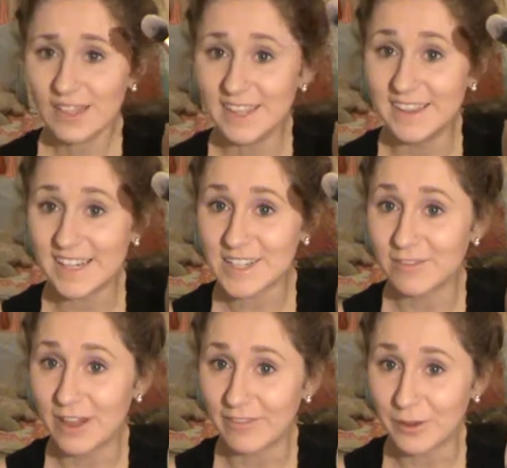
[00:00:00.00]
This
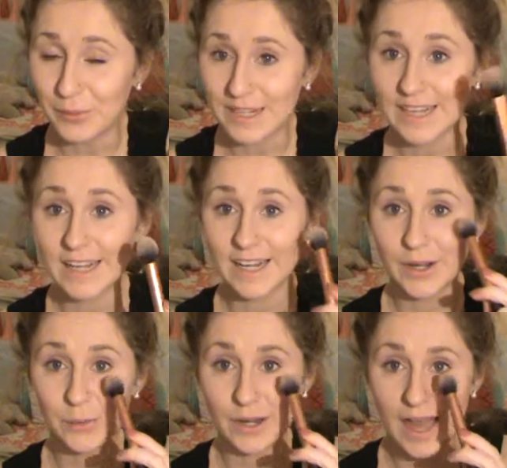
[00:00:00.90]
fluffy one
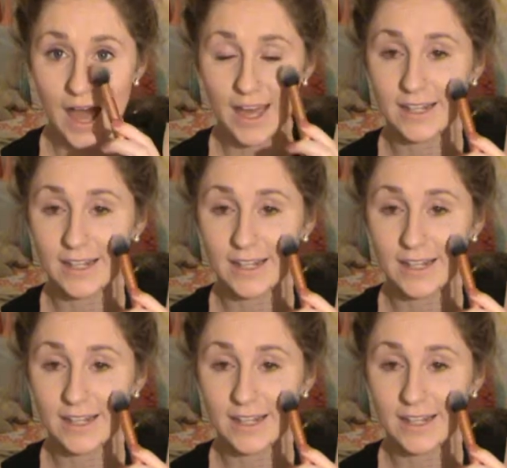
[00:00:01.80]
here, went ahead